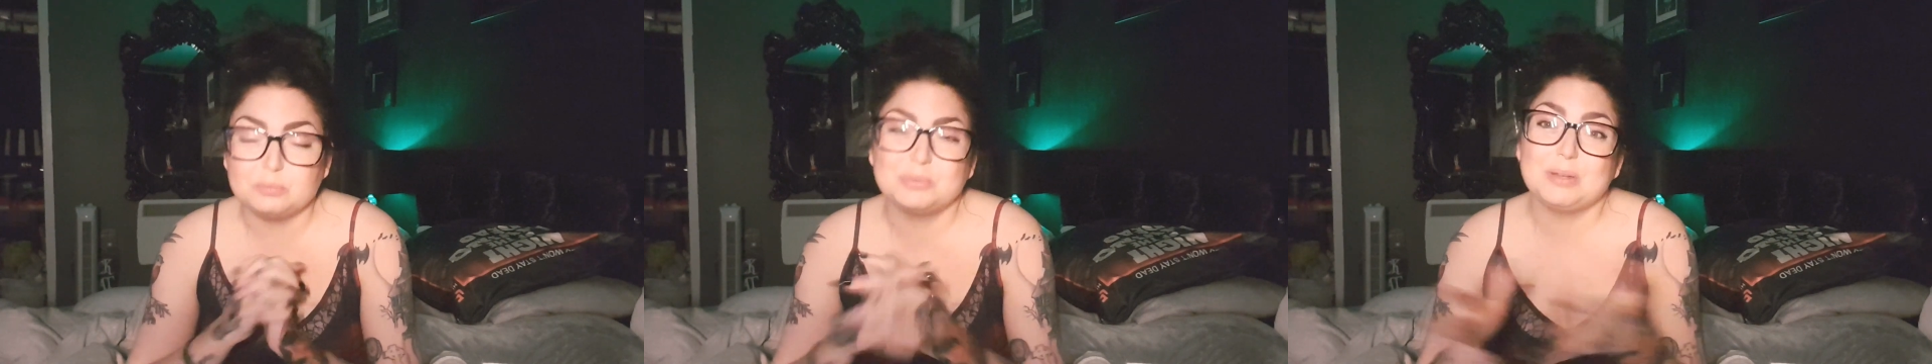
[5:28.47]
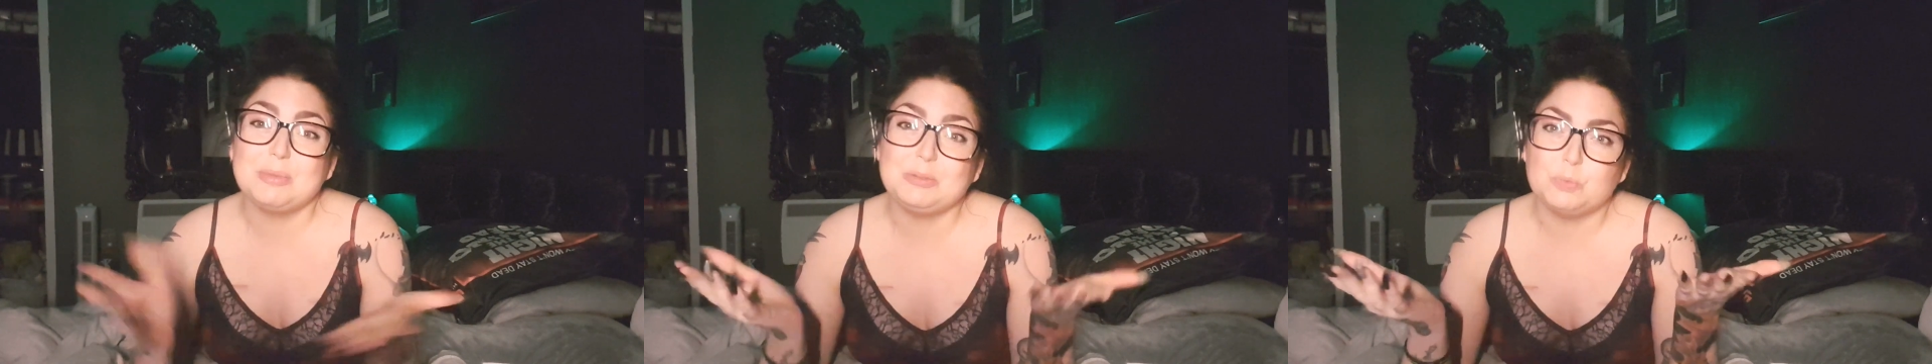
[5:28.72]
Well,
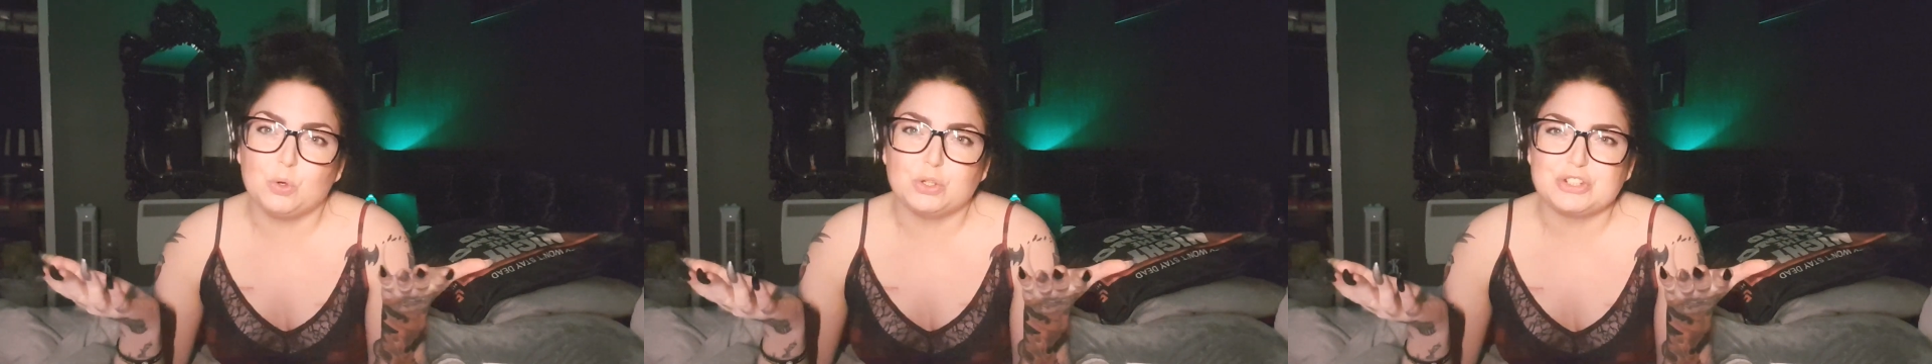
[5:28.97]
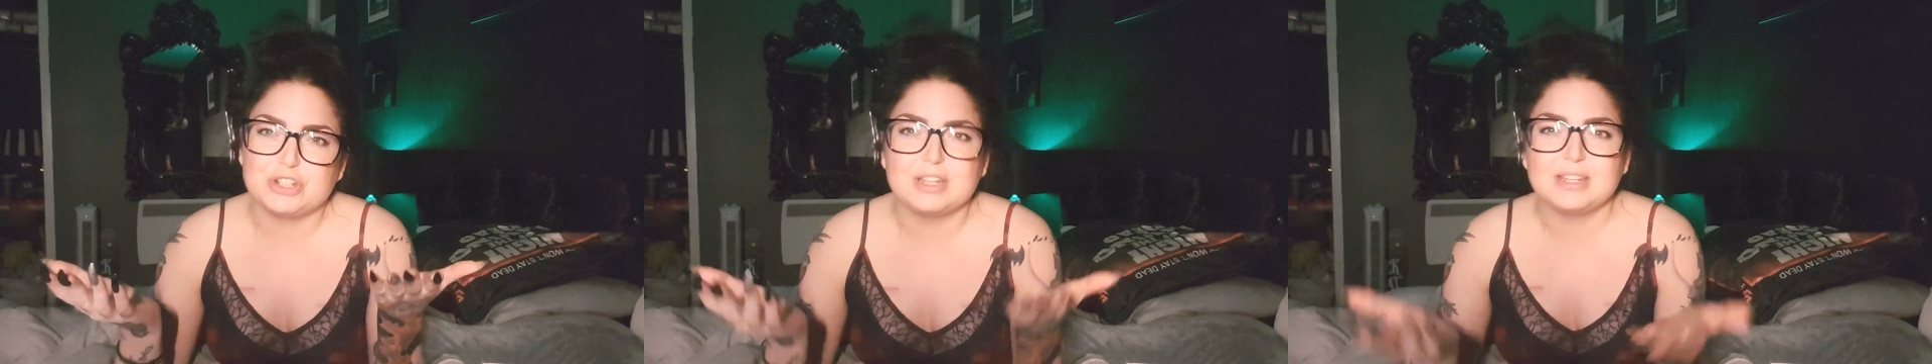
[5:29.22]
I mean,
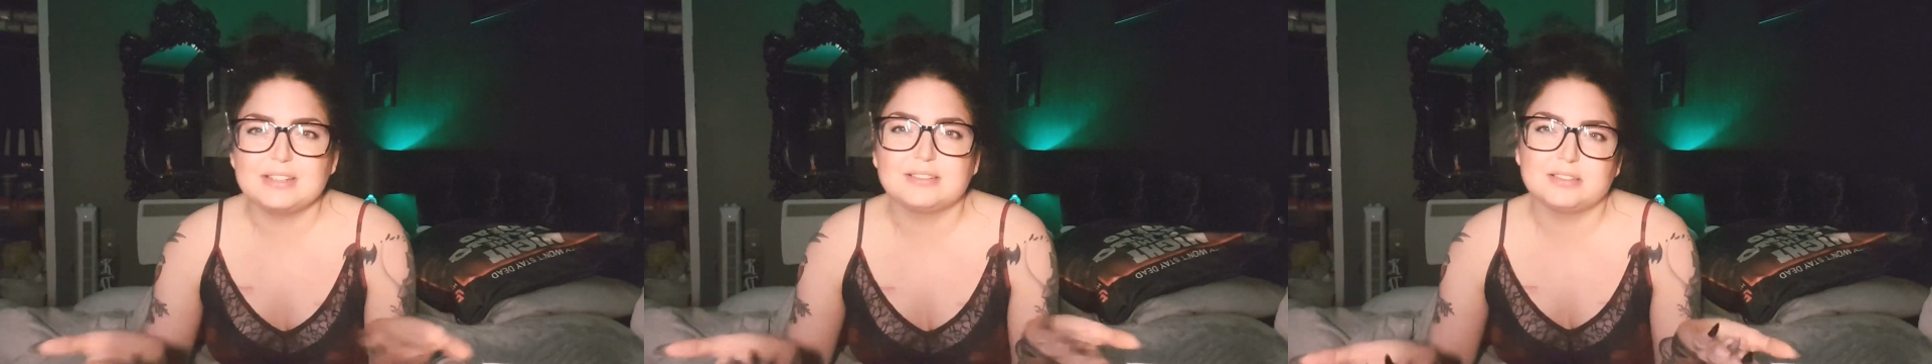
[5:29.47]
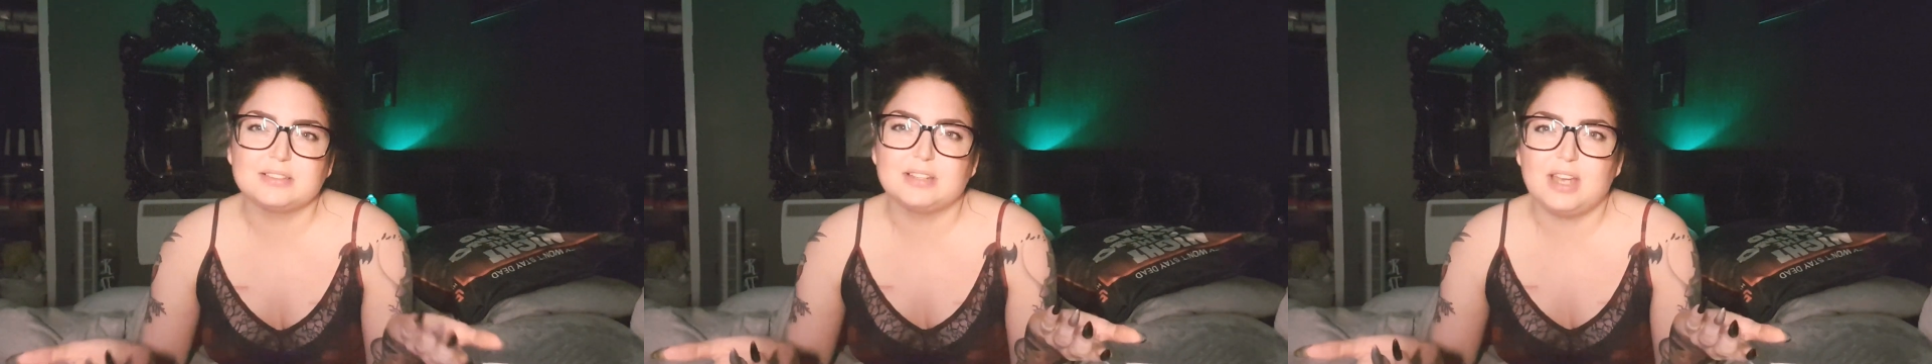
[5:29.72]
watch it,
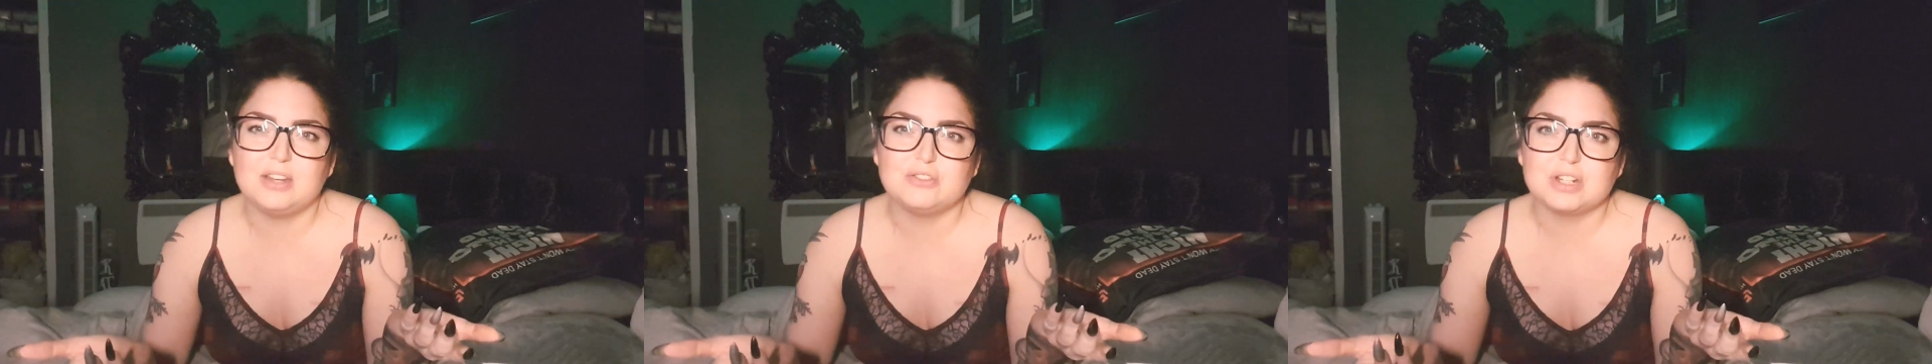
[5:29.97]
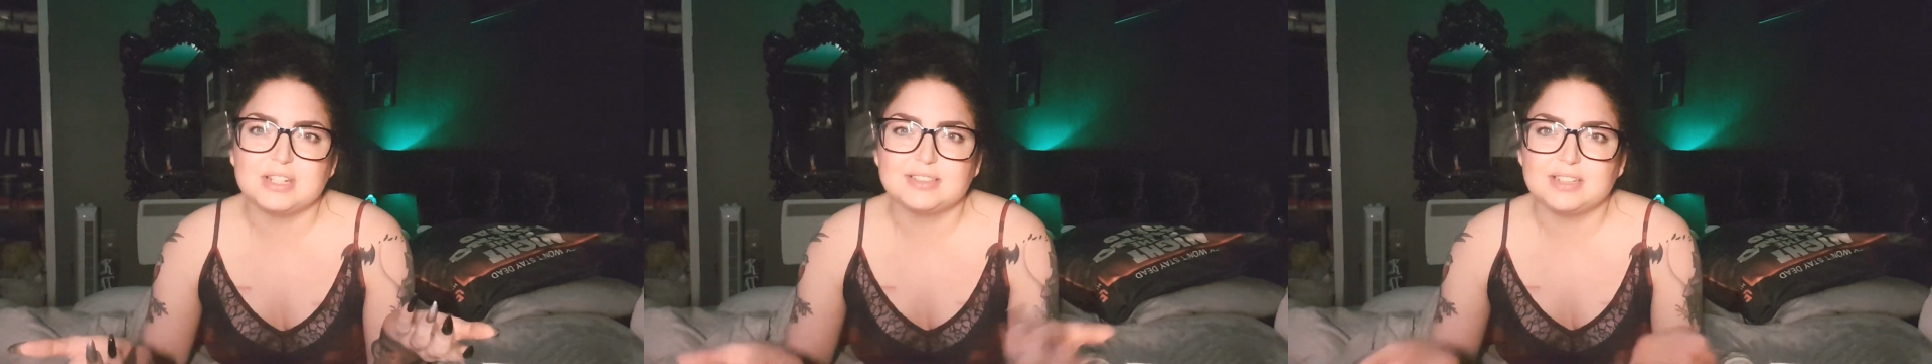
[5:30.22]
it's
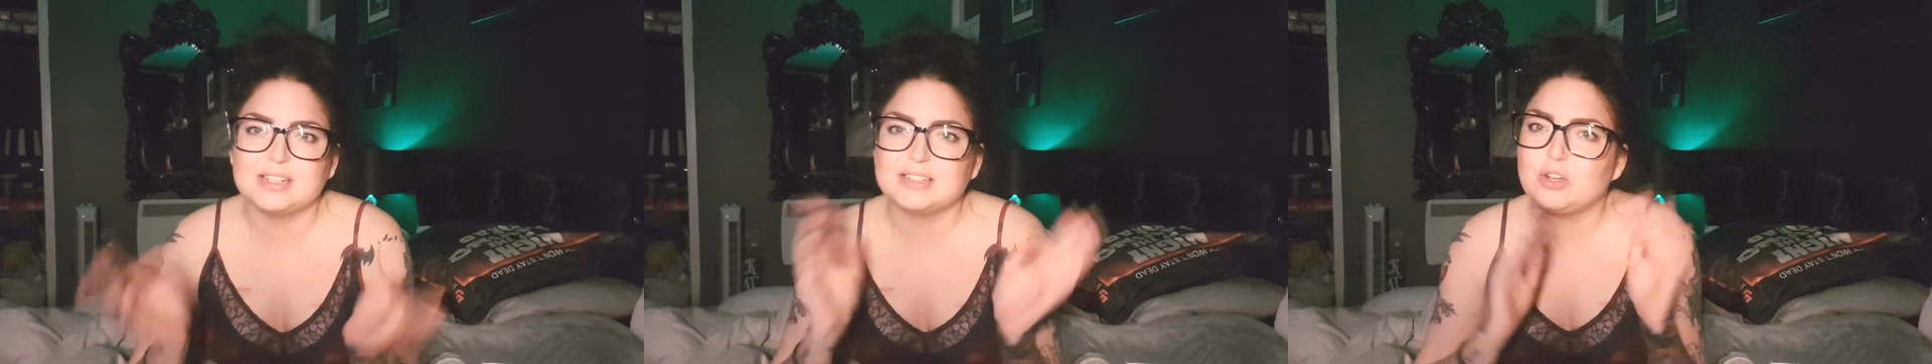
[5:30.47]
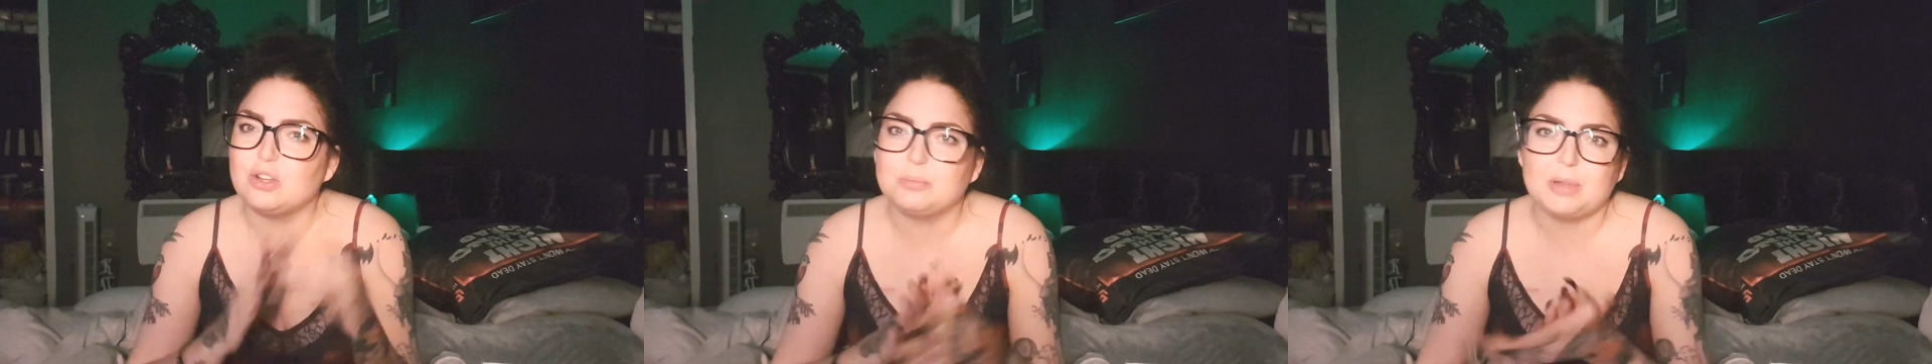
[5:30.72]
interesting, it's
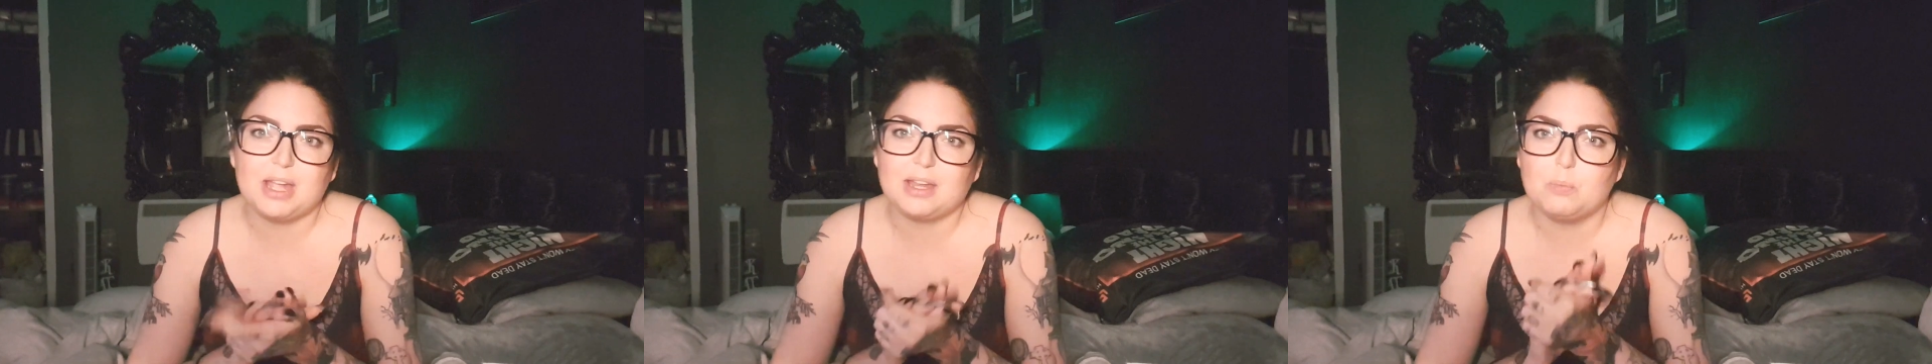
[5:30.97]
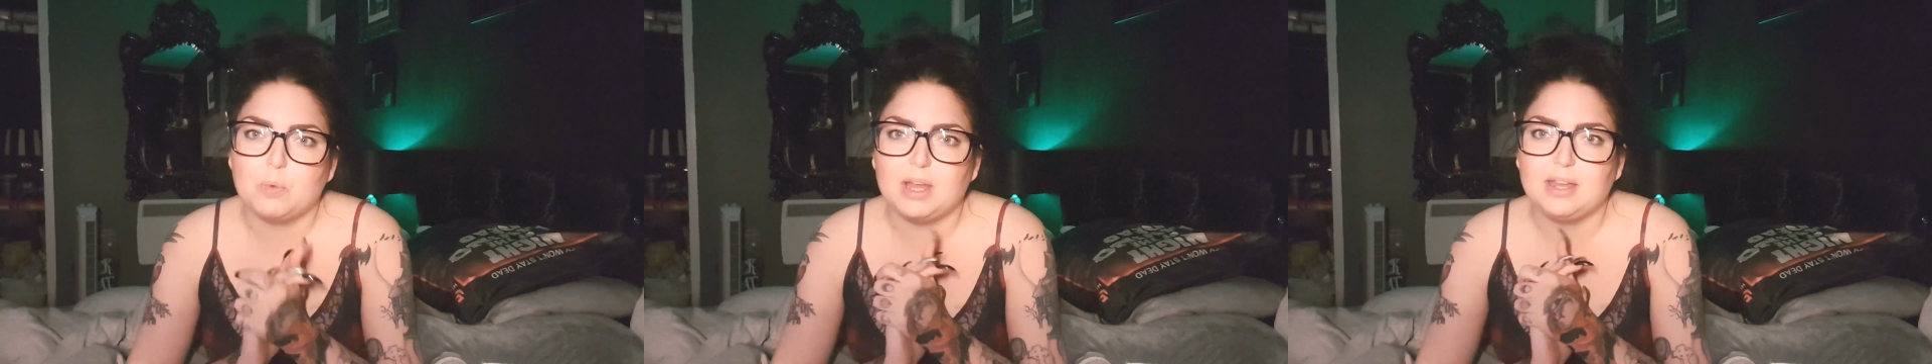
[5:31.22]
all in black
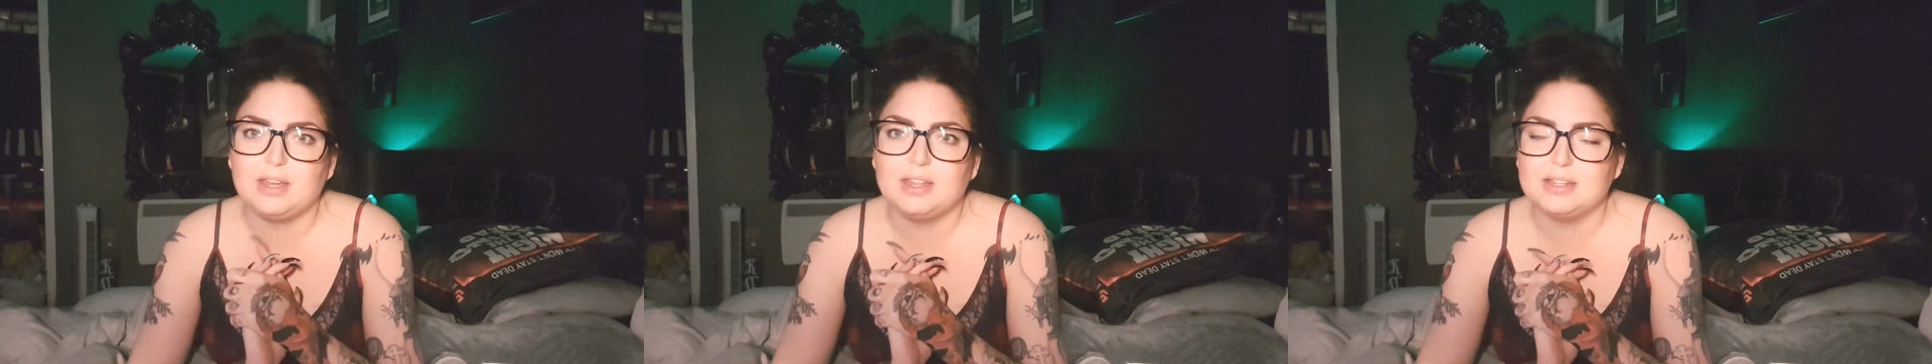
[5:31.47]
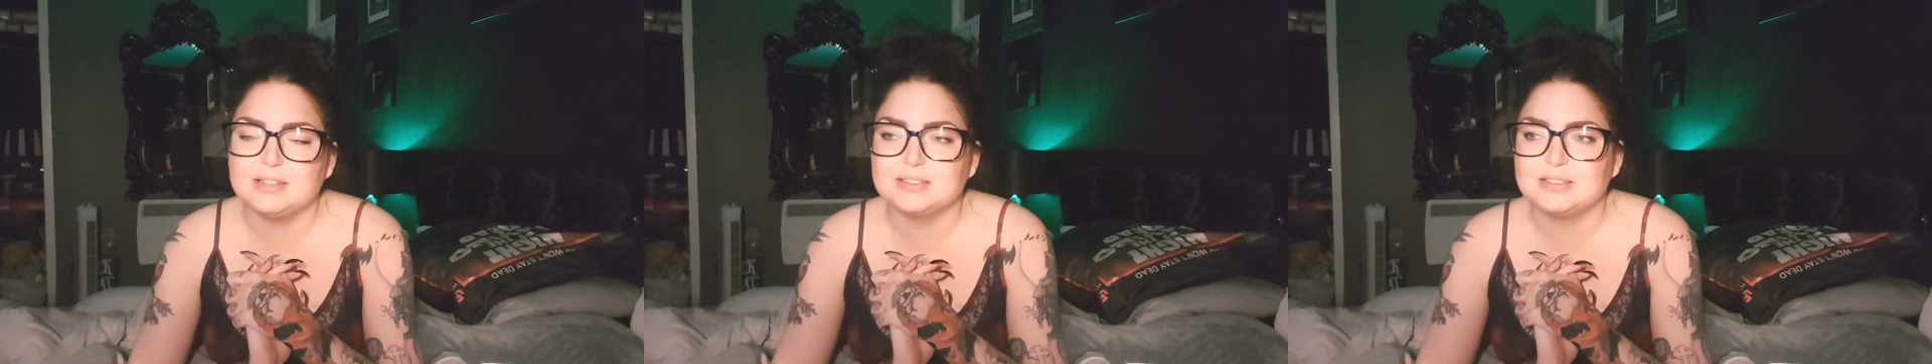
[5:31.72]
and white,
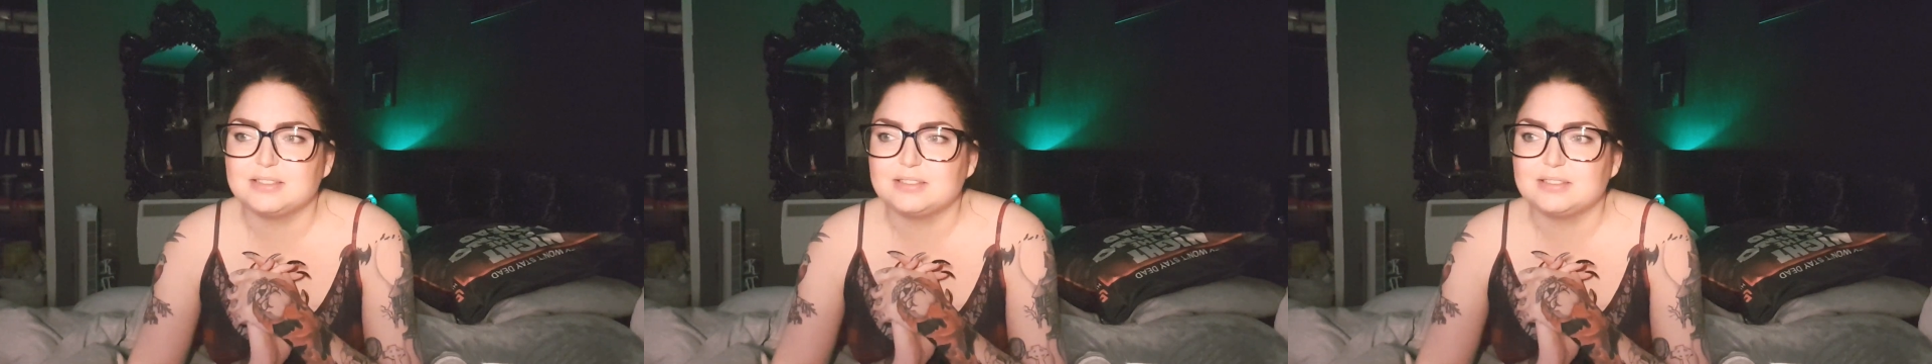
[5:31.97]
it's